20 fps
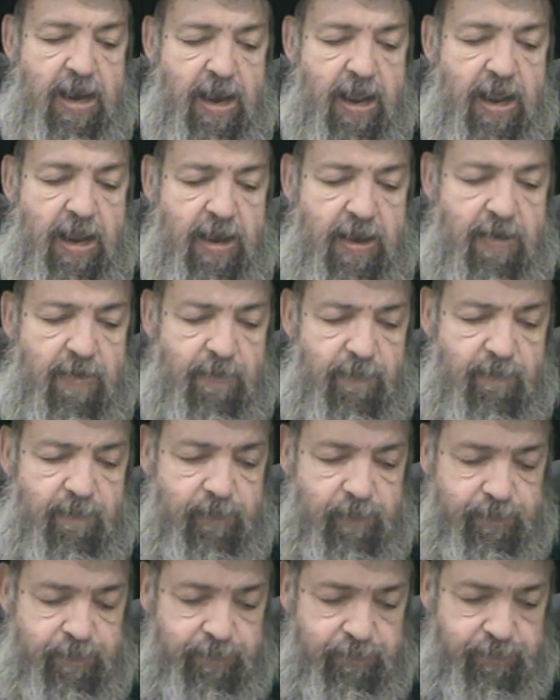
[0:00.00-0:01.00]
in, in, in
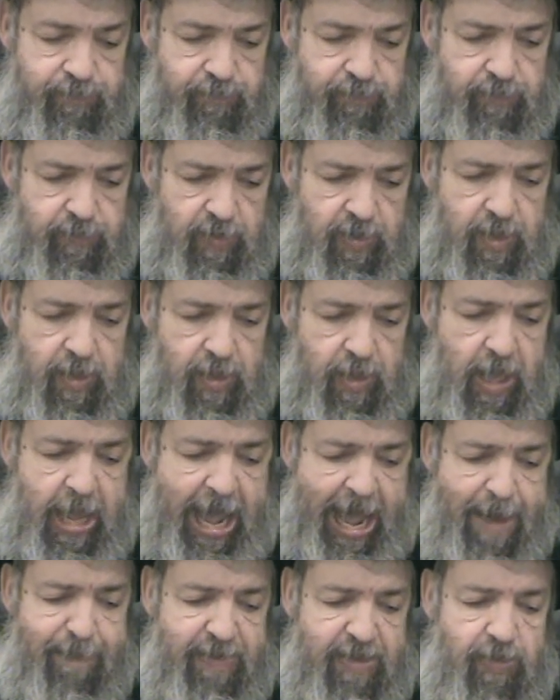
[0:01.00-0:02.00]
mm,
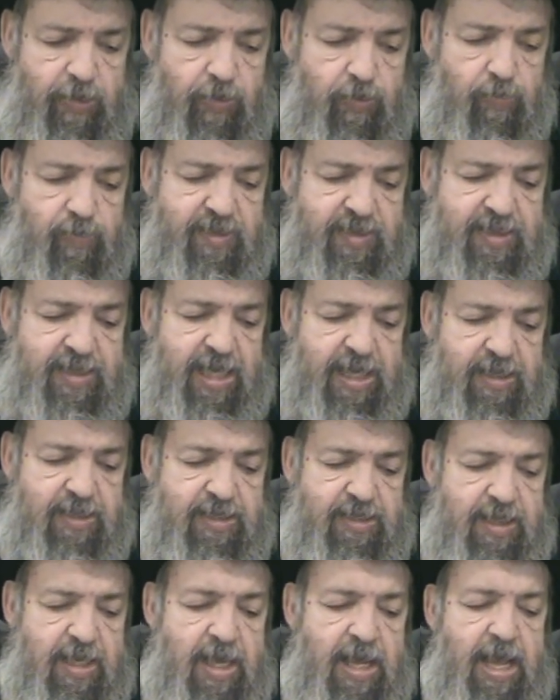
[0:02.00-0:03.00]
the habit to do
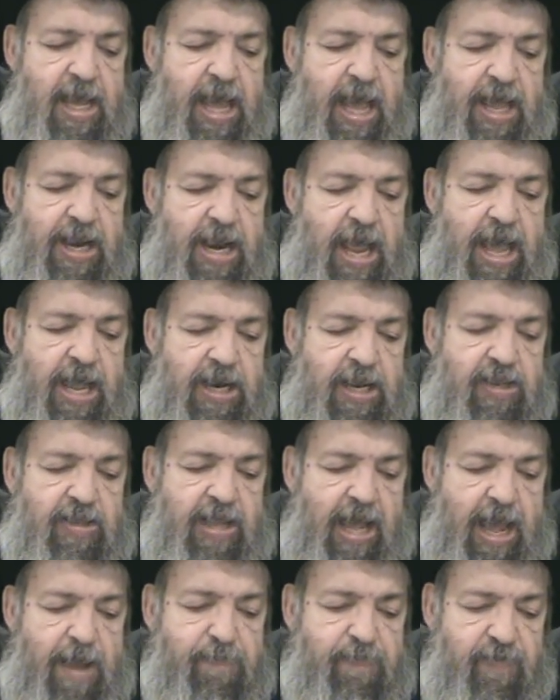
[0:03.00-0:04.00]
sins and any
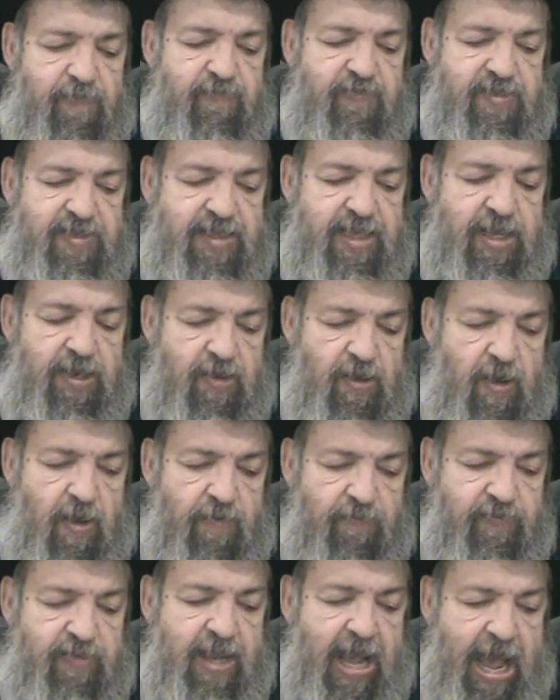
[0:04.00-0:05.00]
type of sin
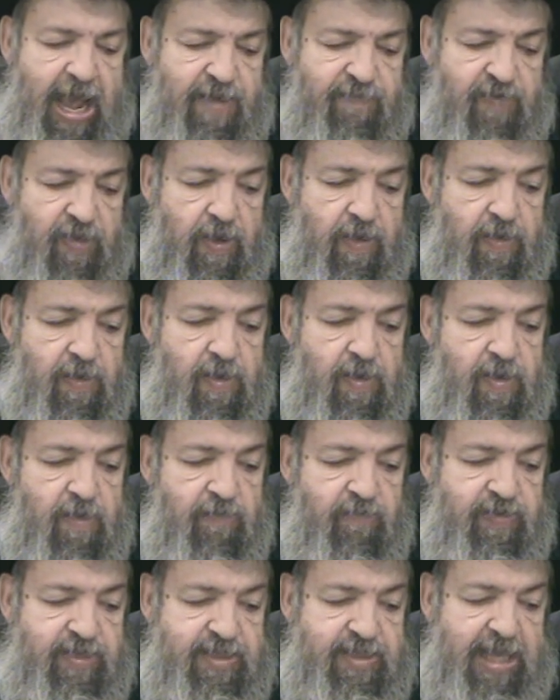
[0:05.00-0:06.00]
of taiva.
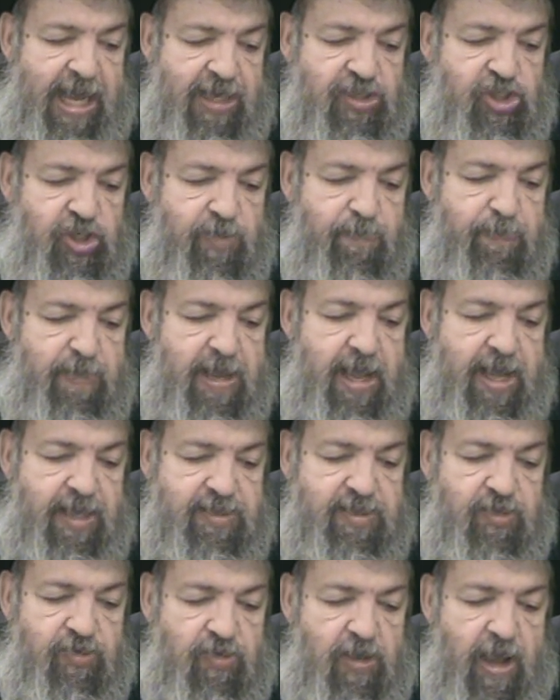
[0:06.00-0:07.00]
V'sashal be
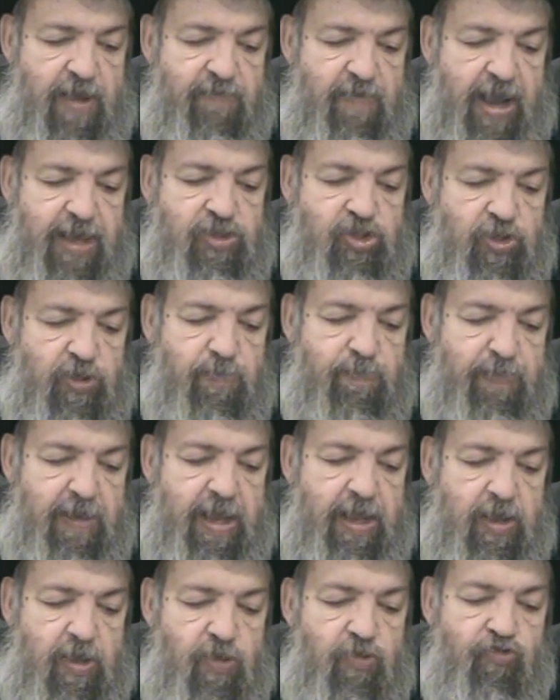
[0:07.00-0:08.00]
taiva. I should
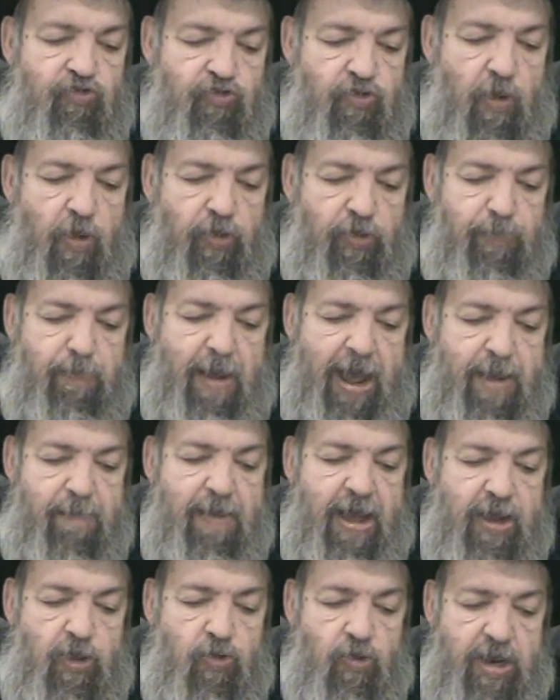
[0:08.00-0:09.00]
be controlled by
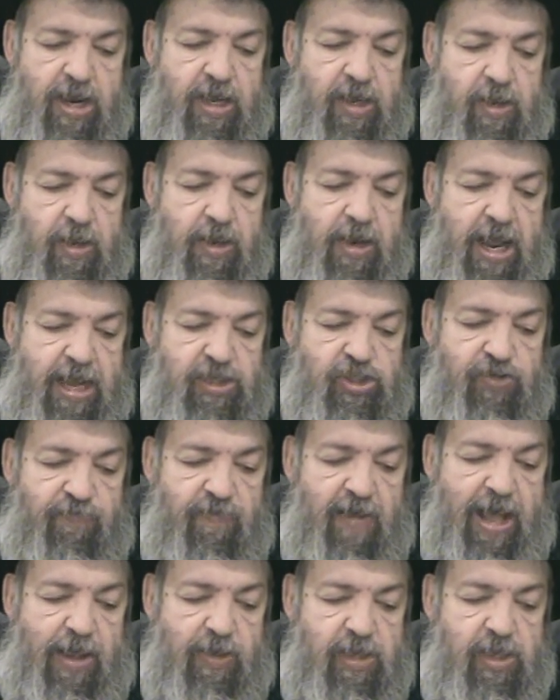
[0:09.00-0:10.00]
my good
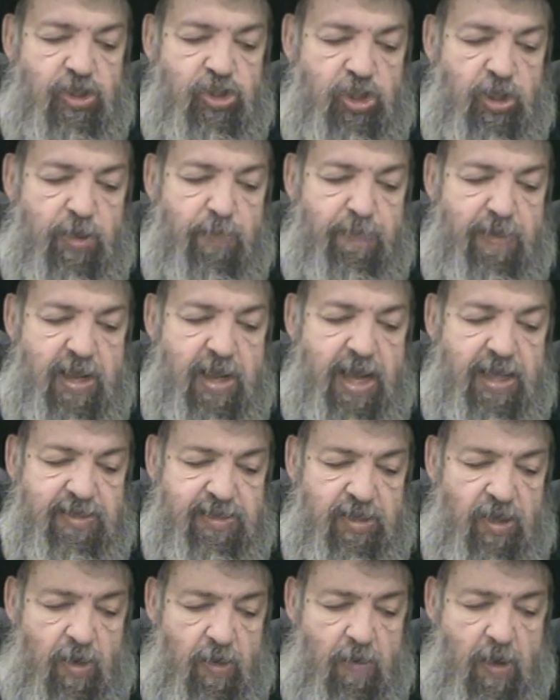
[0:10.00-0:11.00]
inclination. V'al yishal be
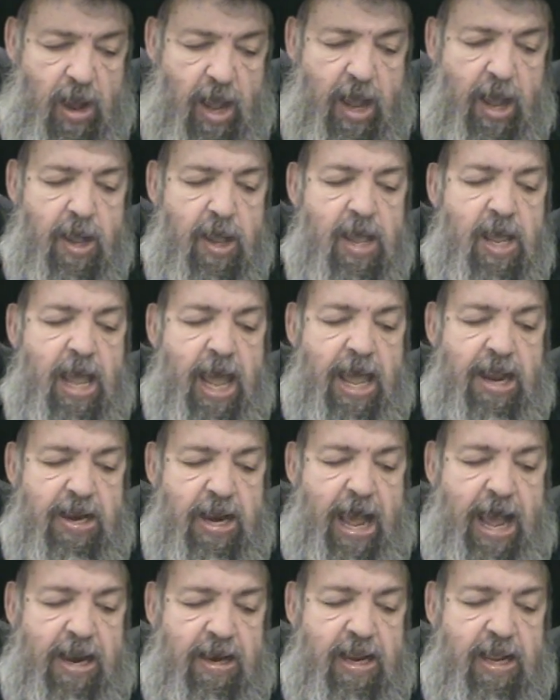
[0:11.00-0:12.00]
yetzara, and
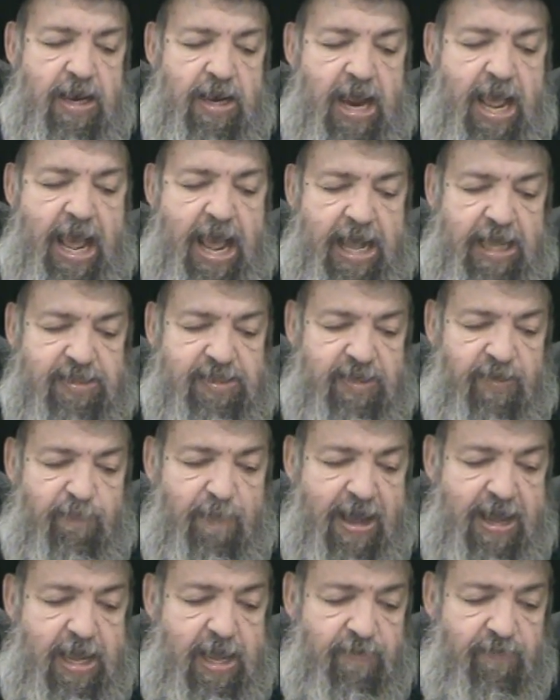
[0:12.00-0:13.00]
not in the hands of
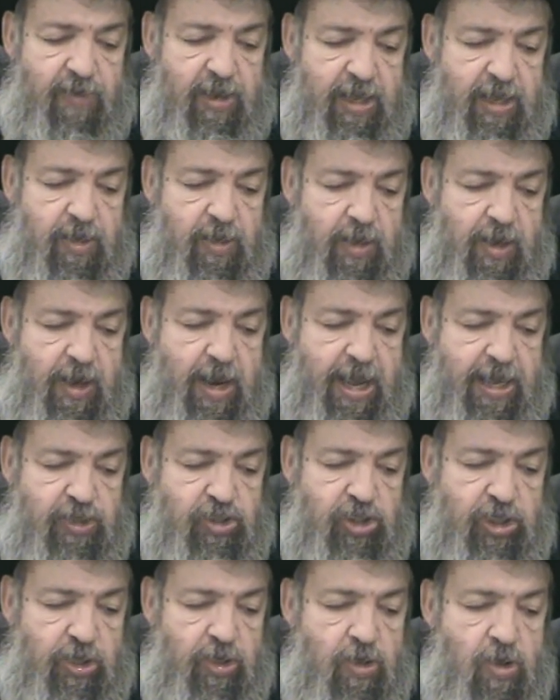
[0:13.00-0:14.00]
my evil
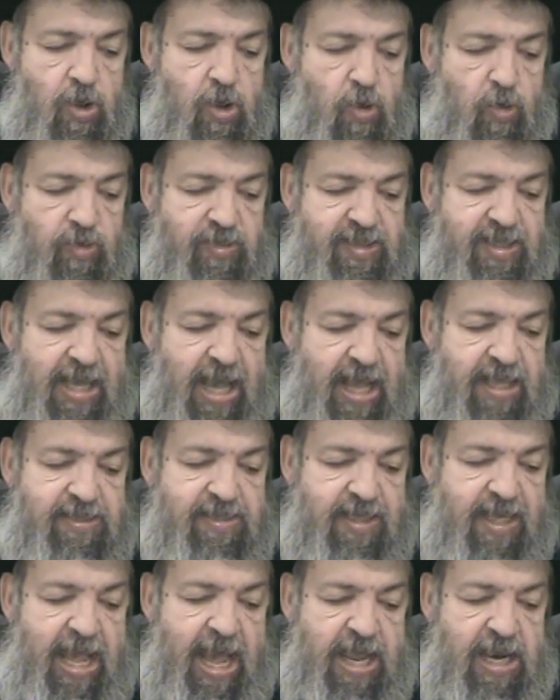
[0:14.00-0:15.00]
inclination.
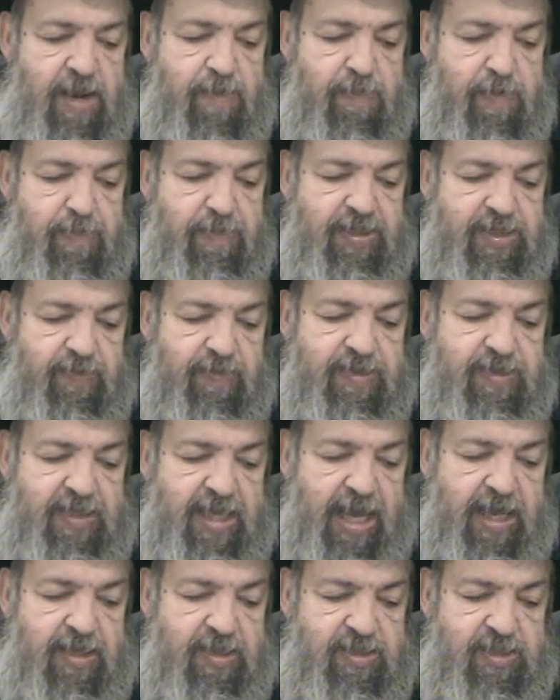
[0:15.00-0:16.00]
Uschaz keni
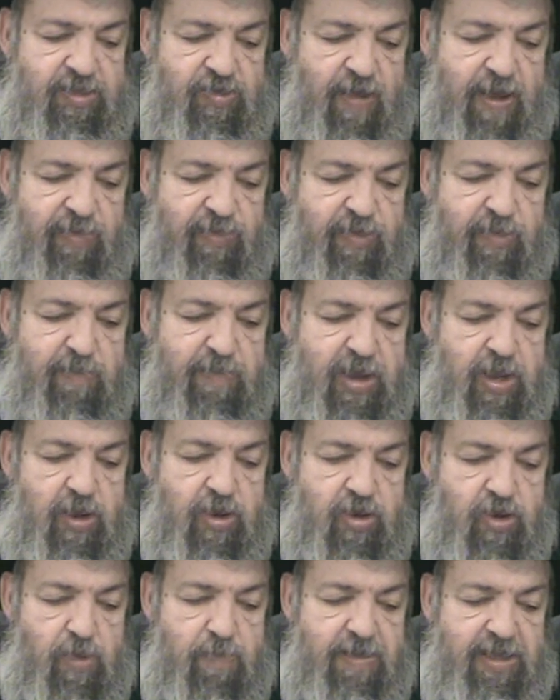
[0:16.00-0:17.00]
b'mitzvisecha. strengthened me
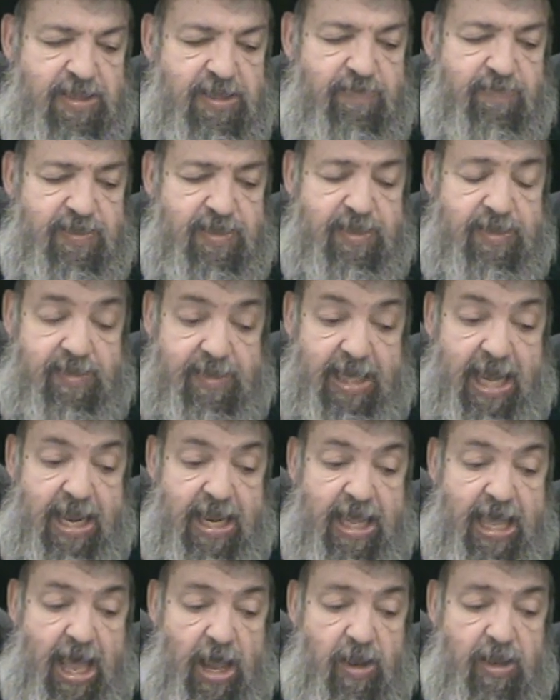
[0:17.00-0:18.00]
in your mitzvahs.
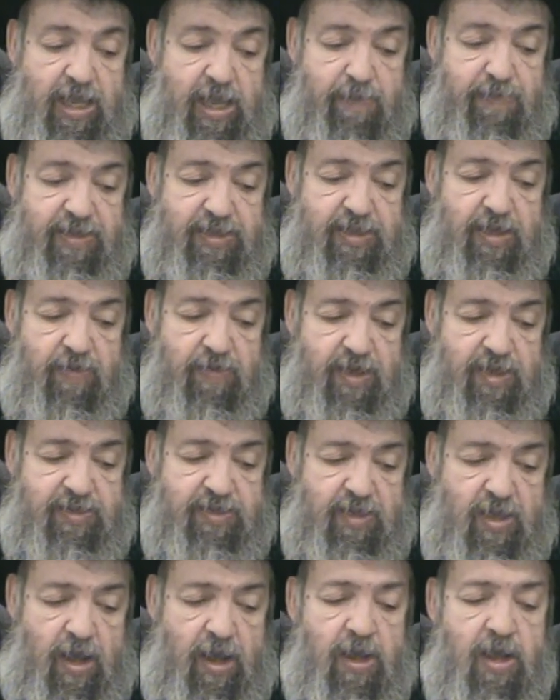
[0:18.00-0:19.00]
Sein chelki
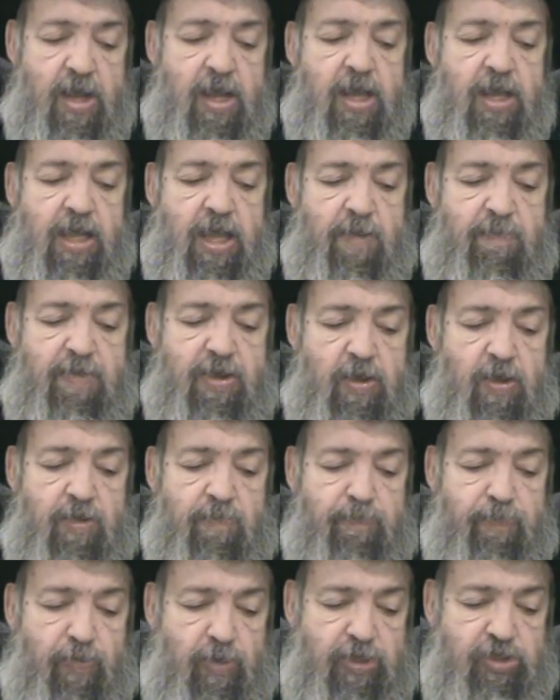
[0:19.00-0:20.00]
b'sarescha. Give me
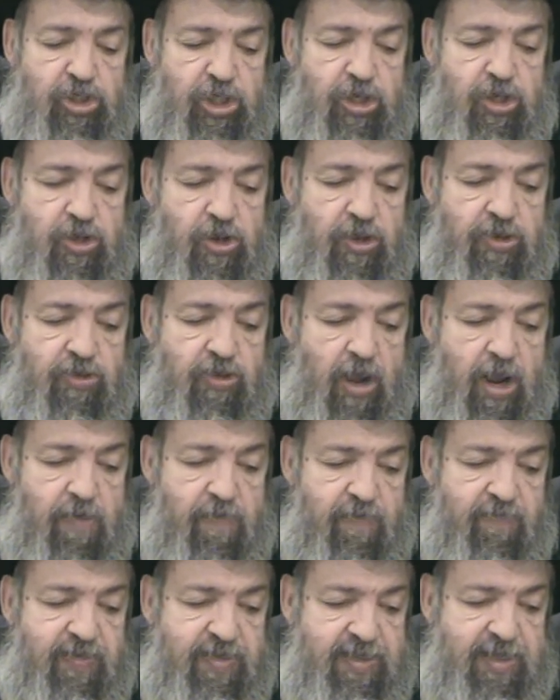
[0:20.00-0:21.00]
your portion, your
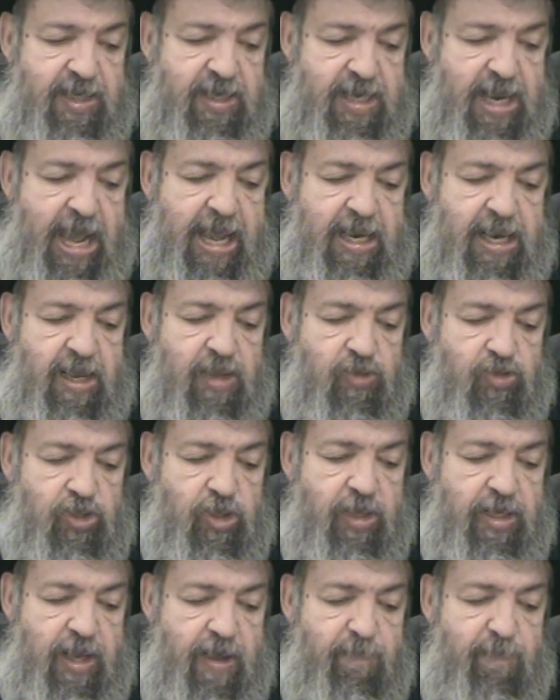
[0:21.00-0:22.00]
Torah. V'sitneni. You
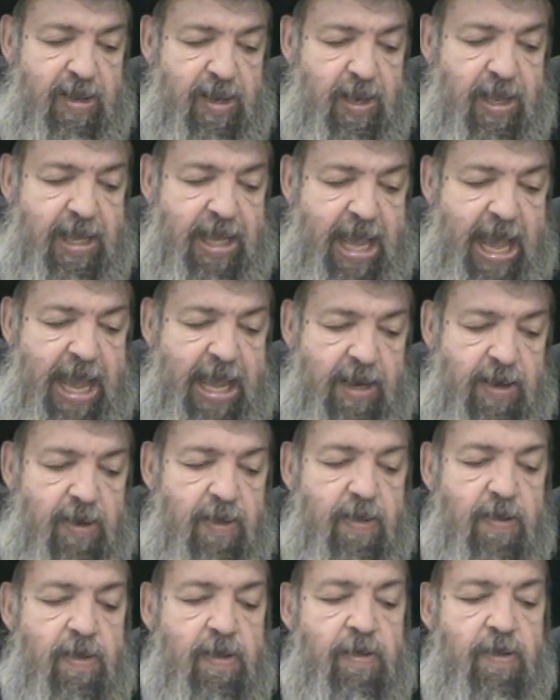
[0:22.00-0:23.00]
should give me l'chein